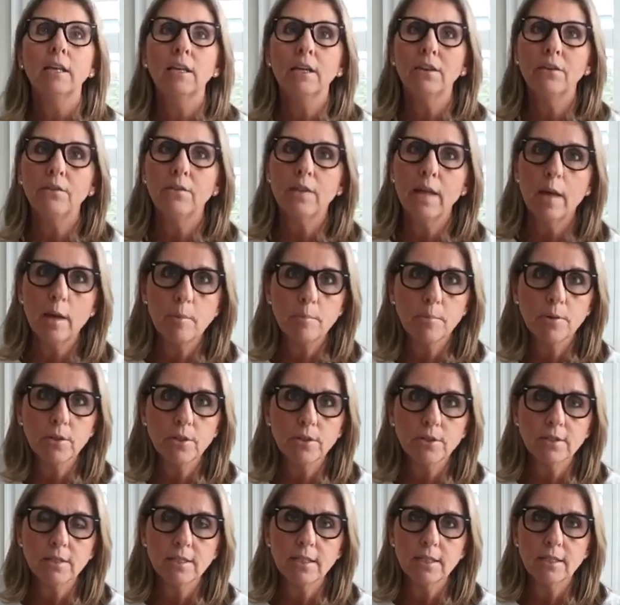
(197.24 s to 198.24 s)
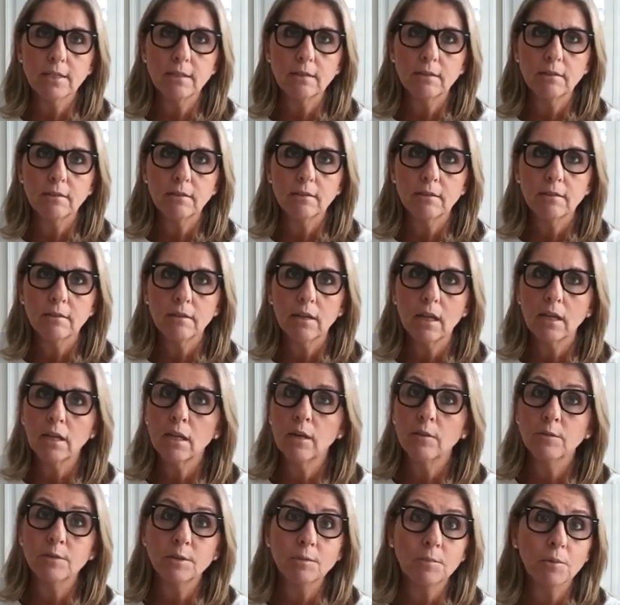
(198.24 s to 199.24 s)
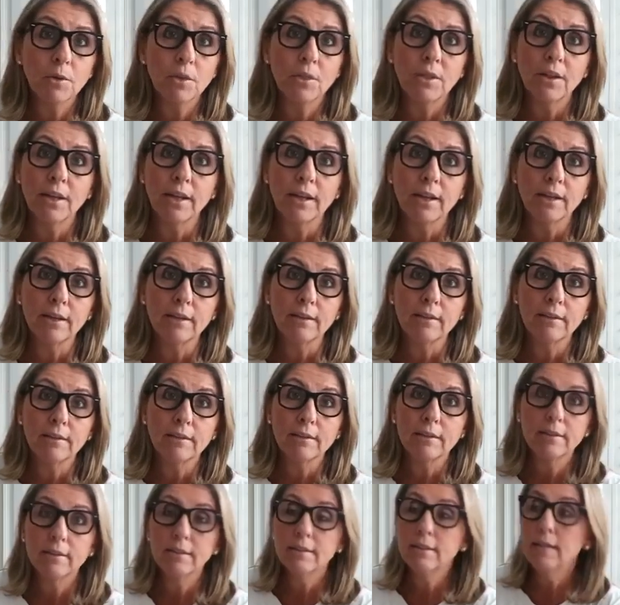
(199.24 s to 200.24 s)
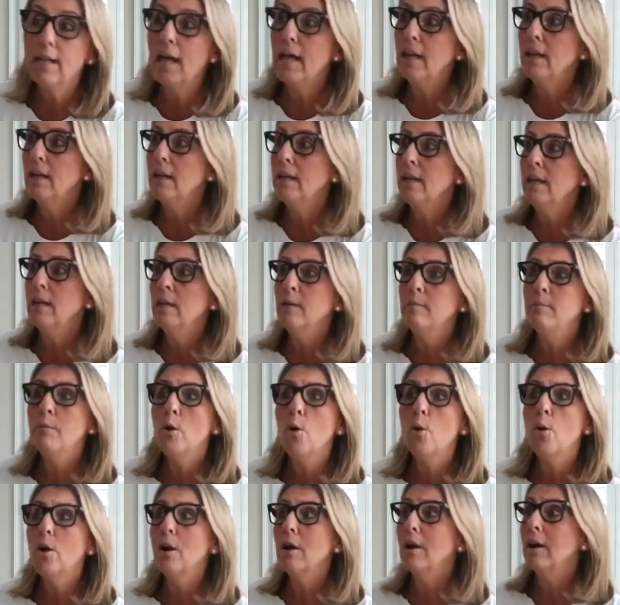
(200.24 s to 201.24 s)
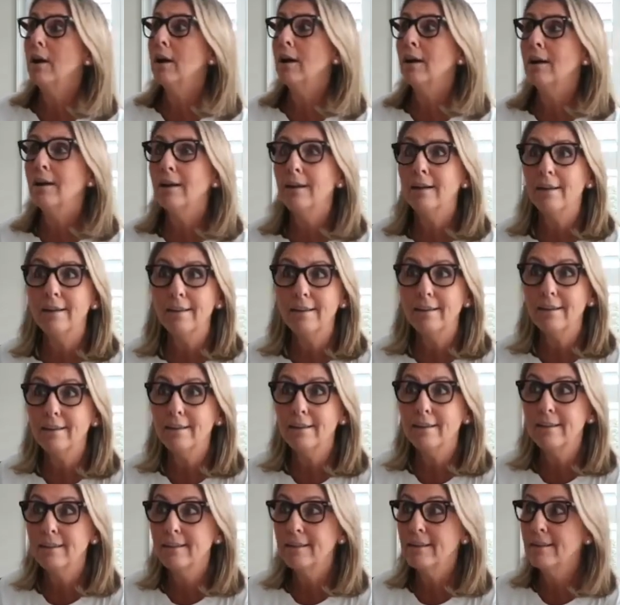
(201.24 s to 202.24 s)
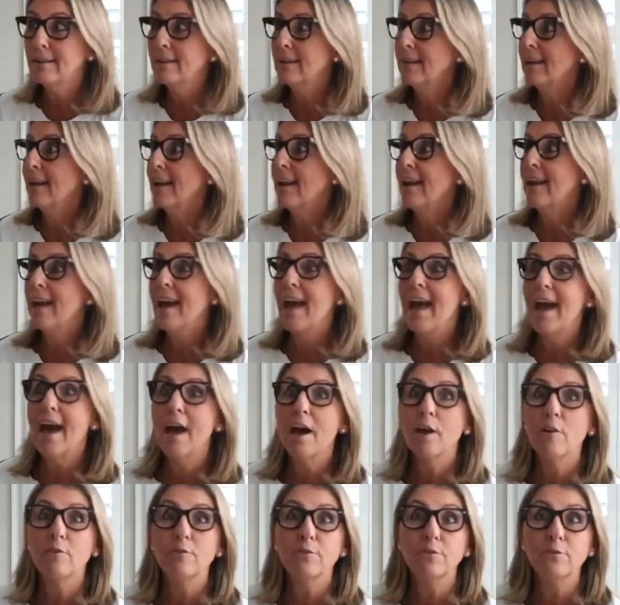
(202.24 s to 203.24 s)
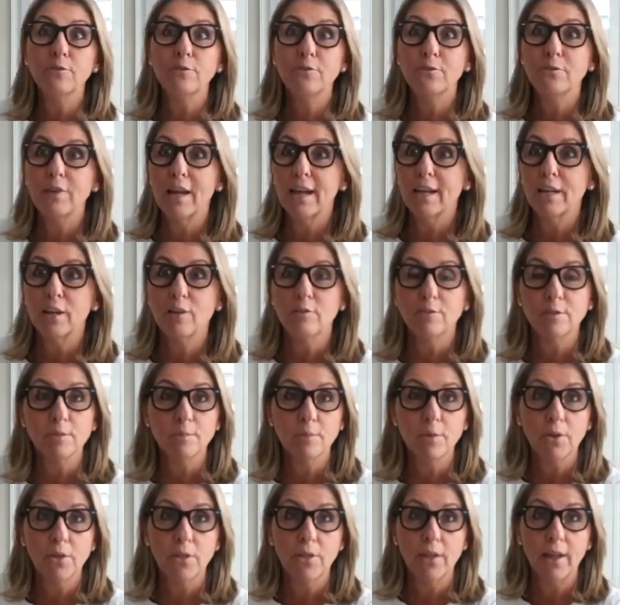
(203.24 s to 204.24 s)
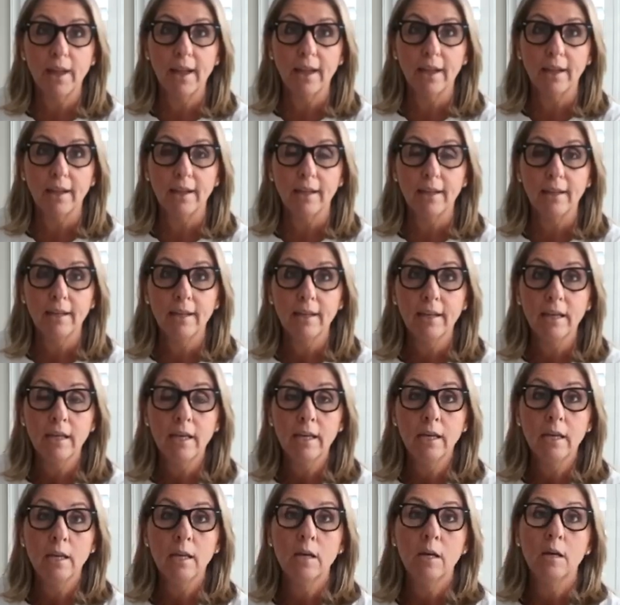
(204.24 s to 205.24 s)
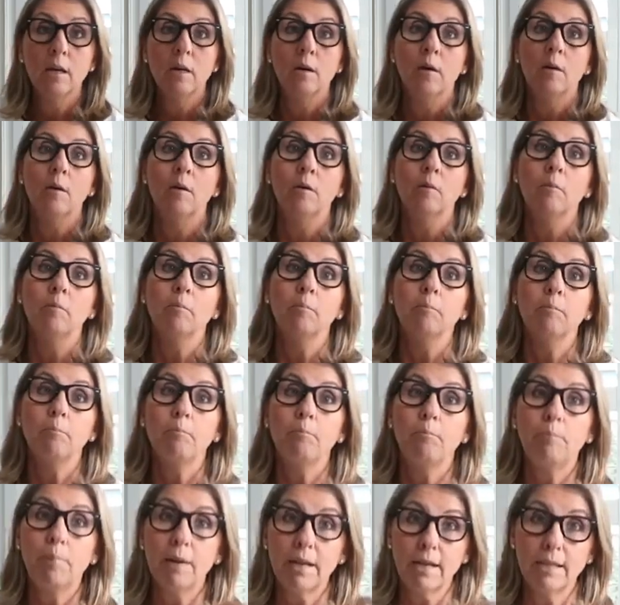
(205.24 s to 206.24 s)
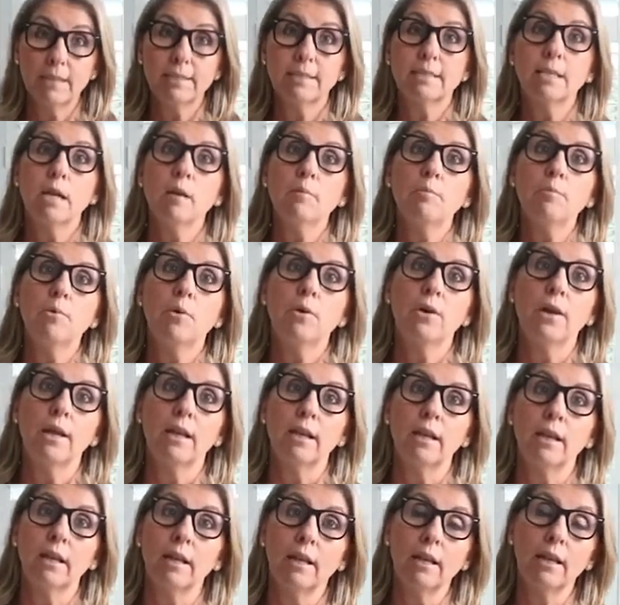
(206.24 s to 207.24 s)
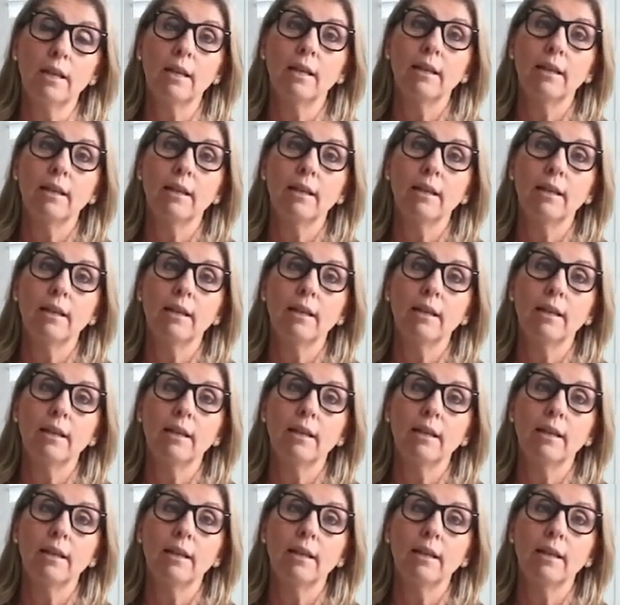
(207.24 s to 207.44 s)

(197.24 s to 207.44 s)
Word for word: Give that person a comfortable thing. Let him or her have that comfortable thing. But at some point,